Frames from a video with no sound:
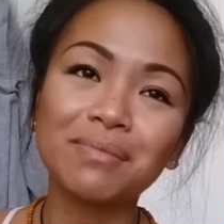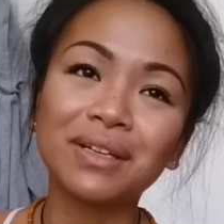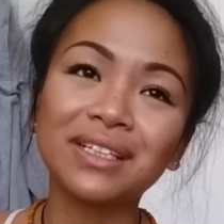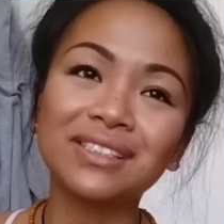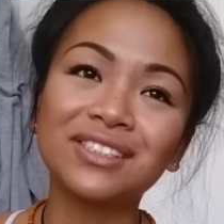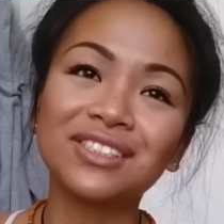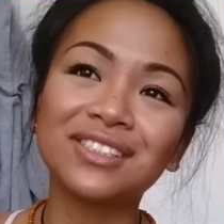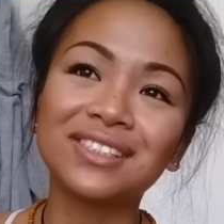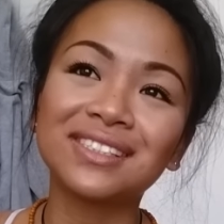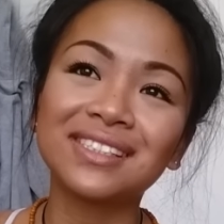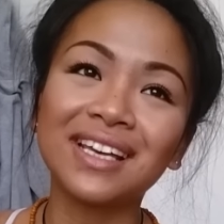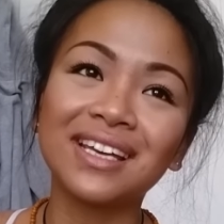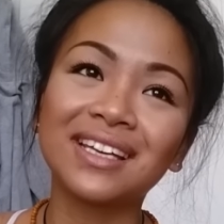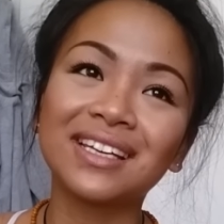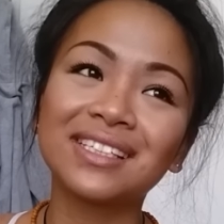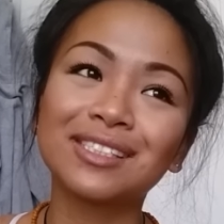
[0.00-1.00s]
but it's just
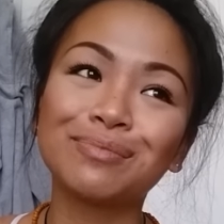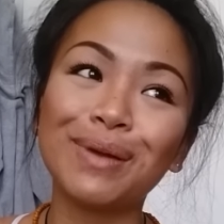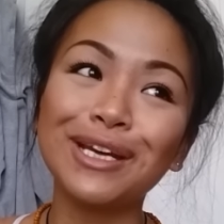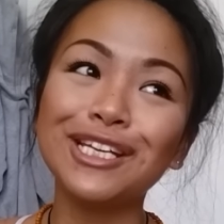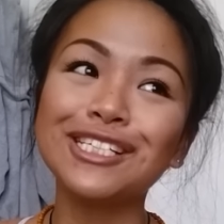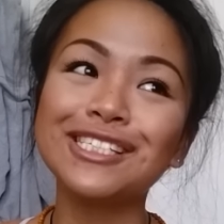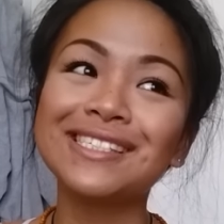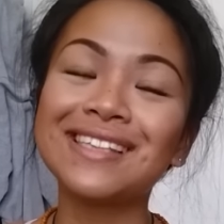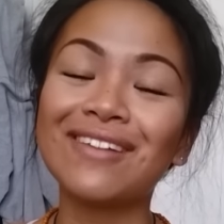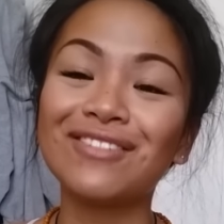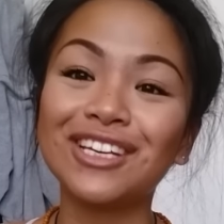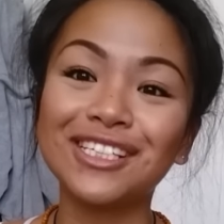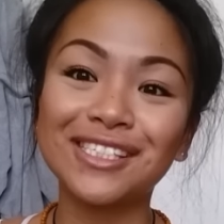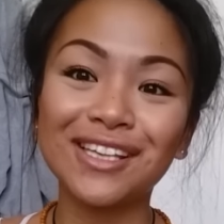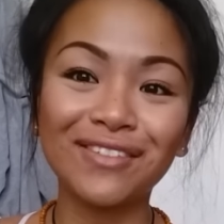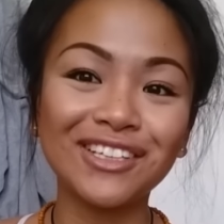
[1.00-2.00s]
like spending
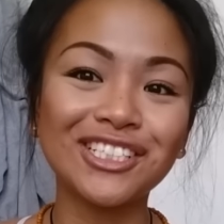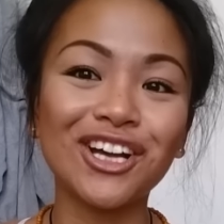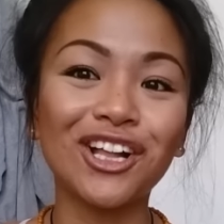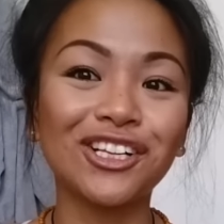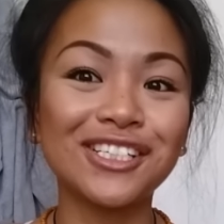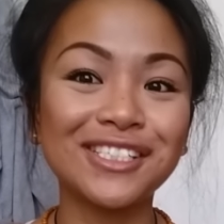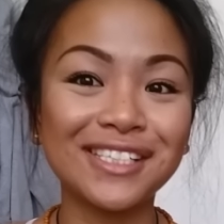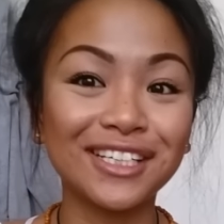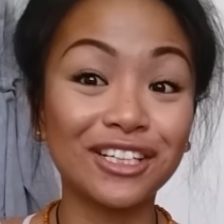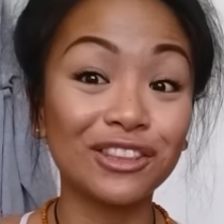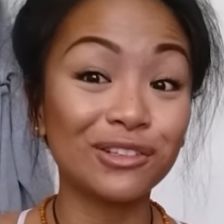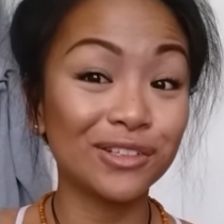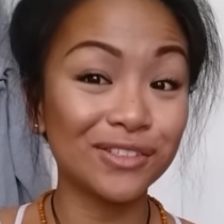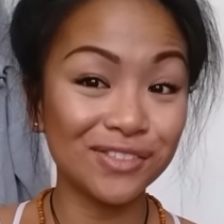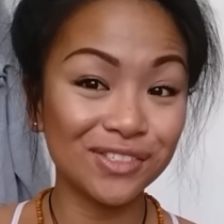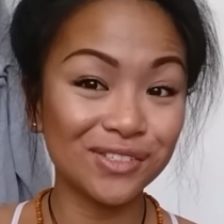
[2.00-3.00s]
$77 at a
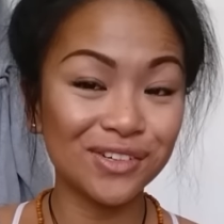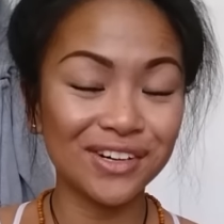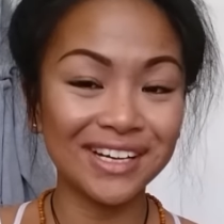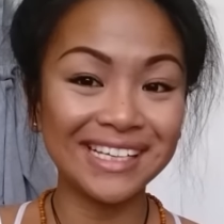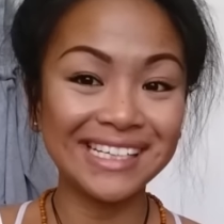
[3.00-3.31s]
thrift store